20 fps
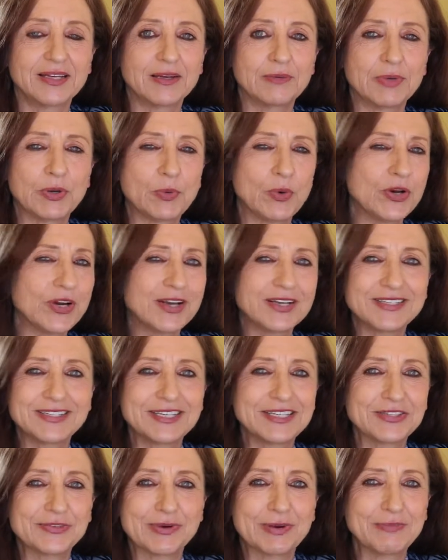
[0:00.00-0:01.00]
But what are
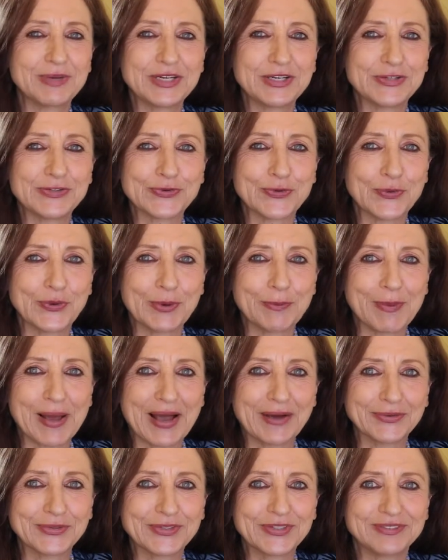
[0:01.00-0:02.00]
these remedies all
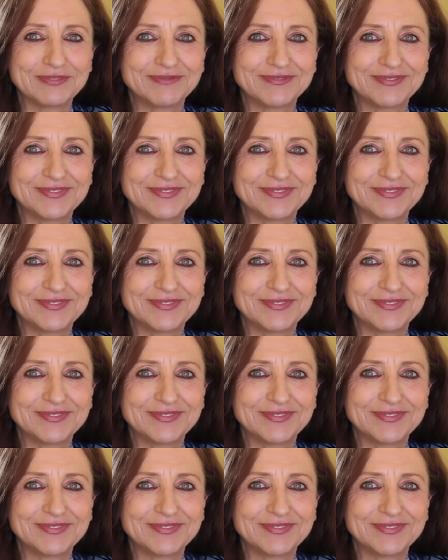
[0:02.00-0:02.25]
about?